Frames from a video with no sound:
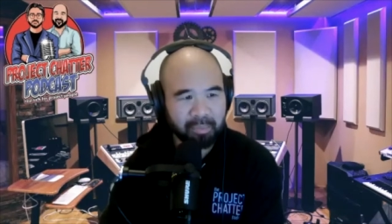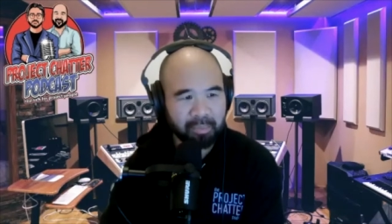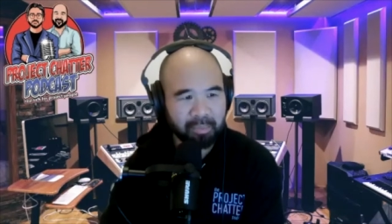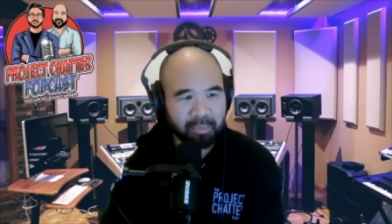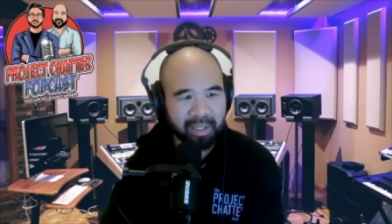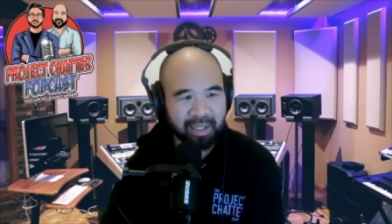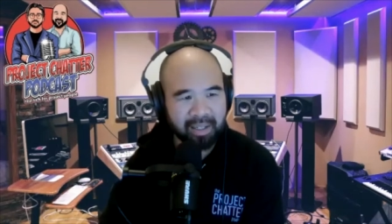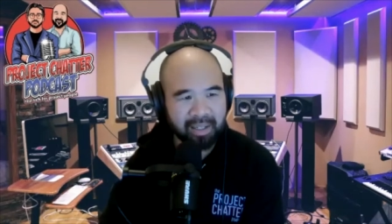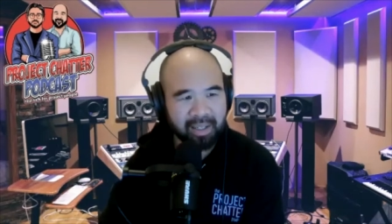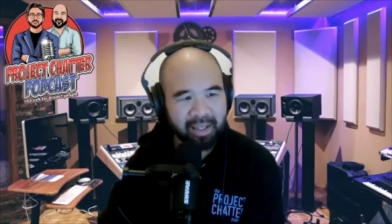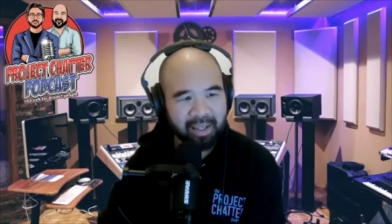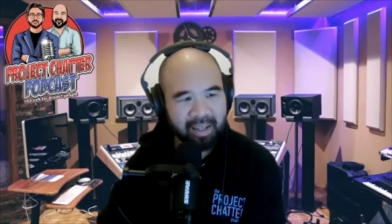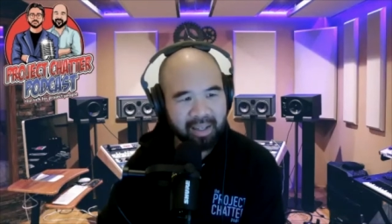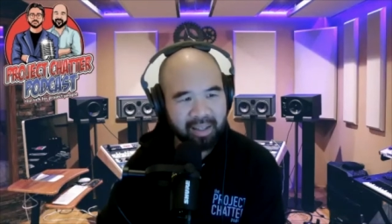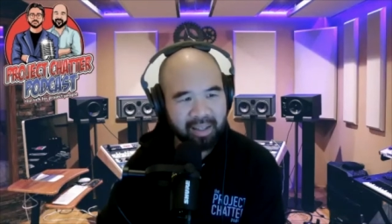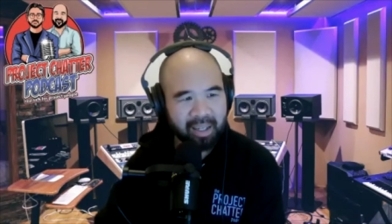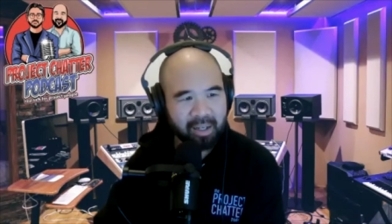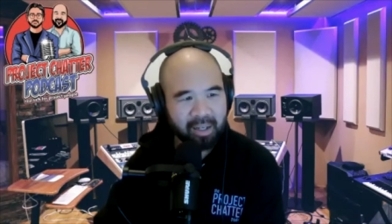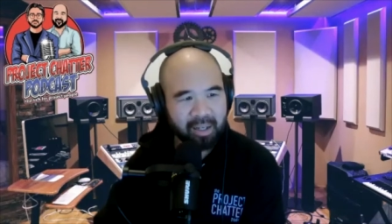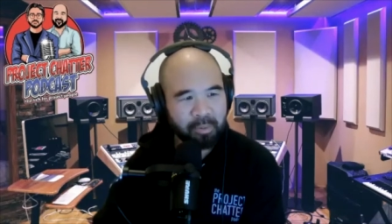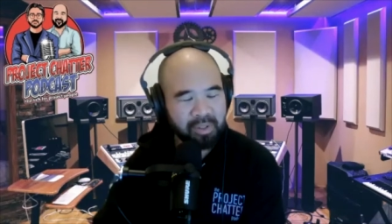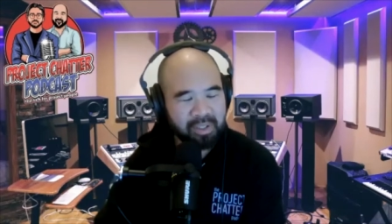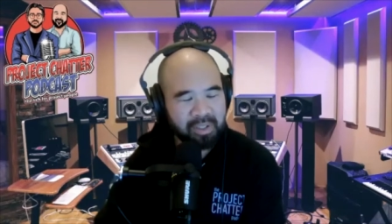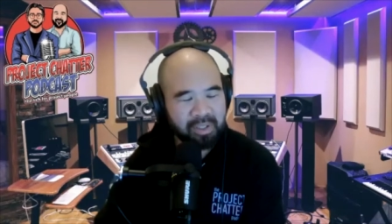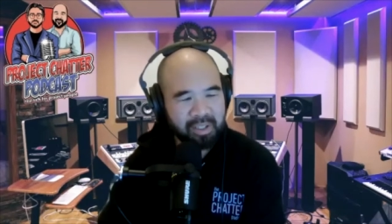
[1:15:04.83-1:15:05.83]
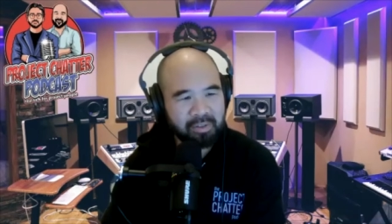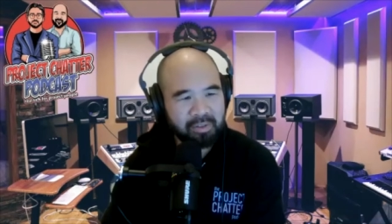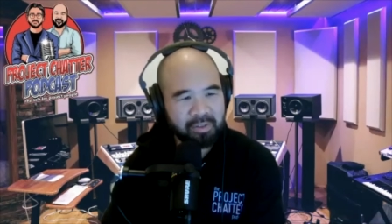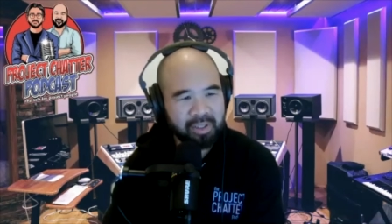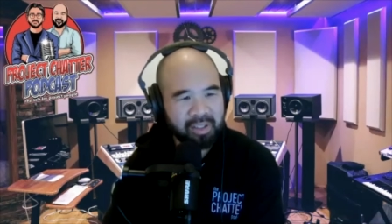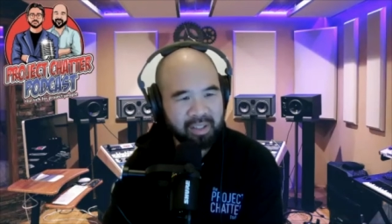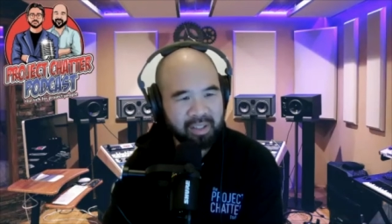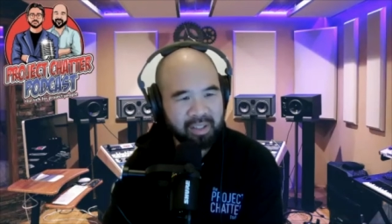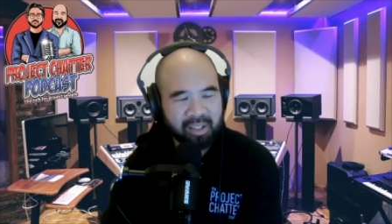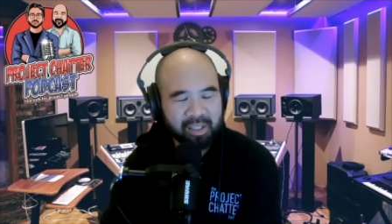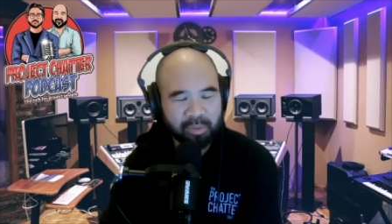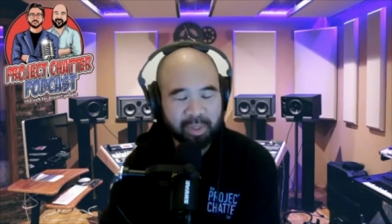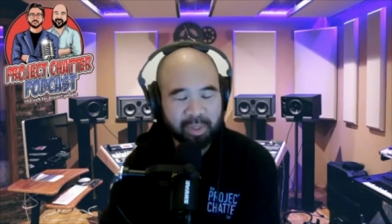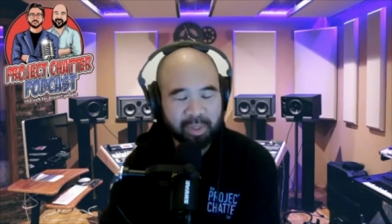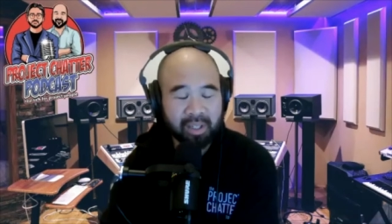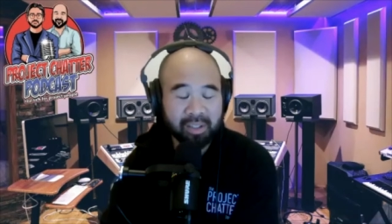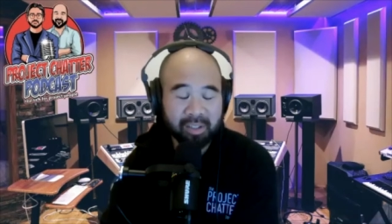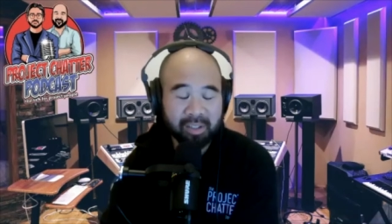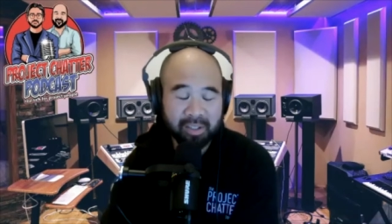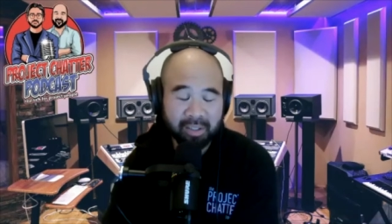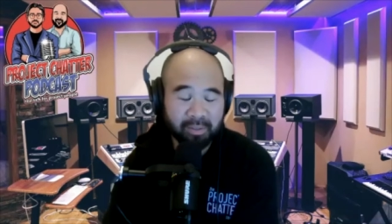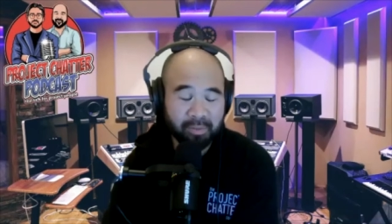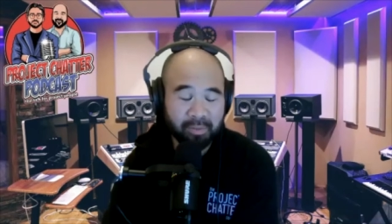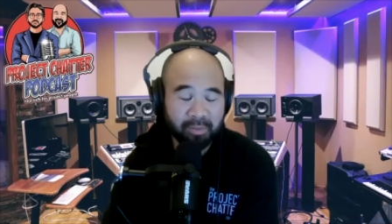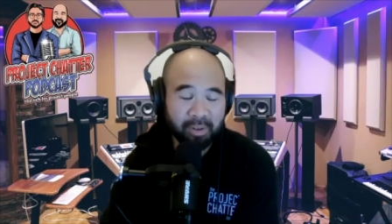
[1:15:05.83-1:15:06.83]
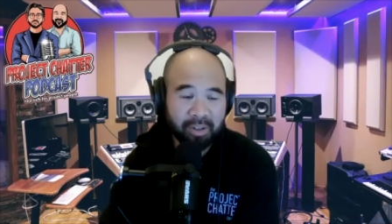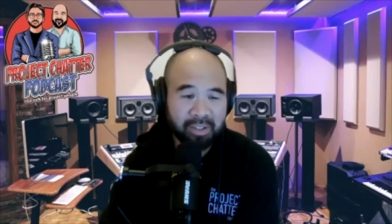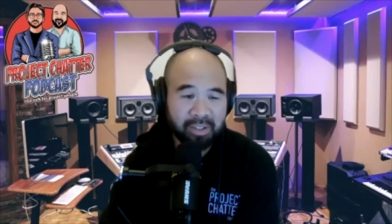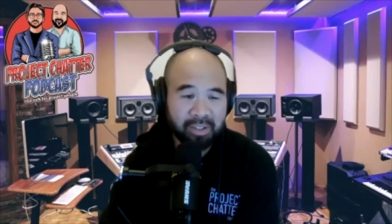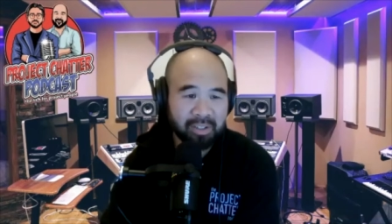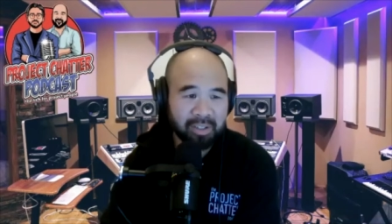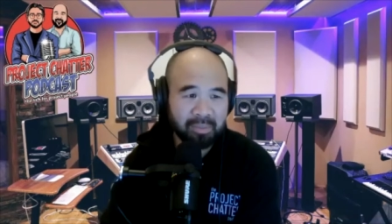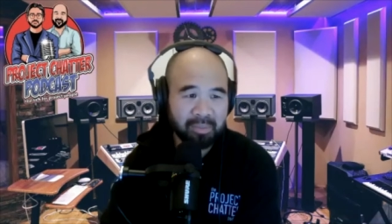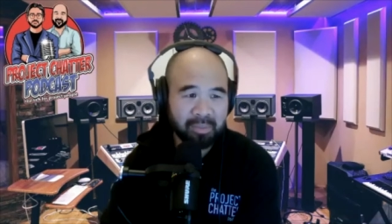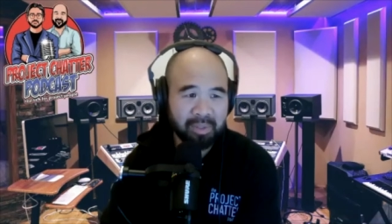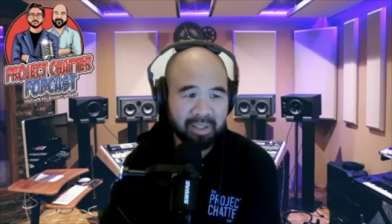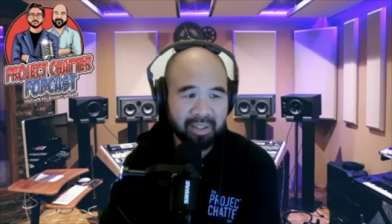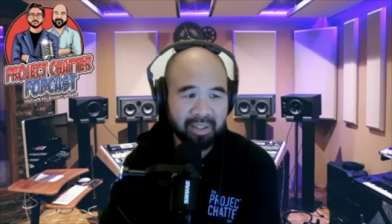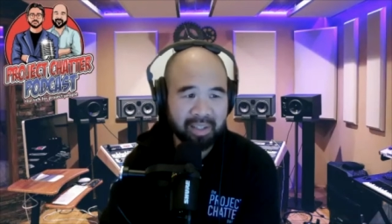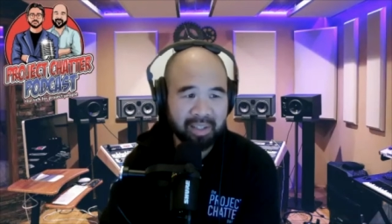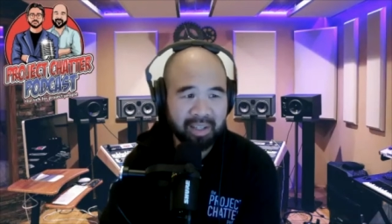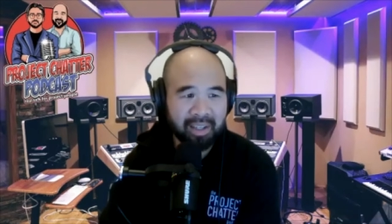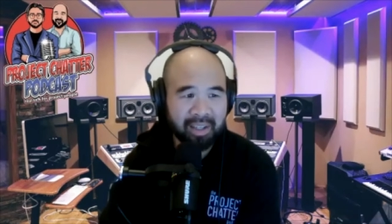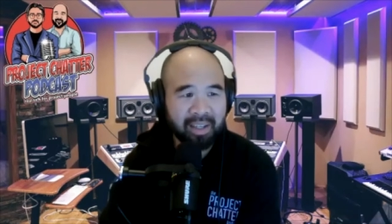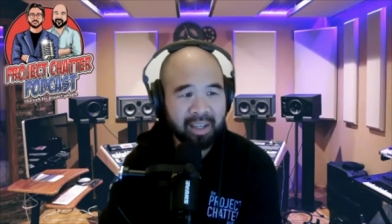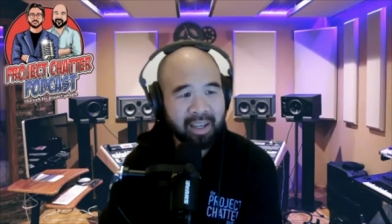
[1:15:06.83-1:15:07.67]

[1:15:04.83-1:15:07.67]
but that was interesting as well. So very similar there.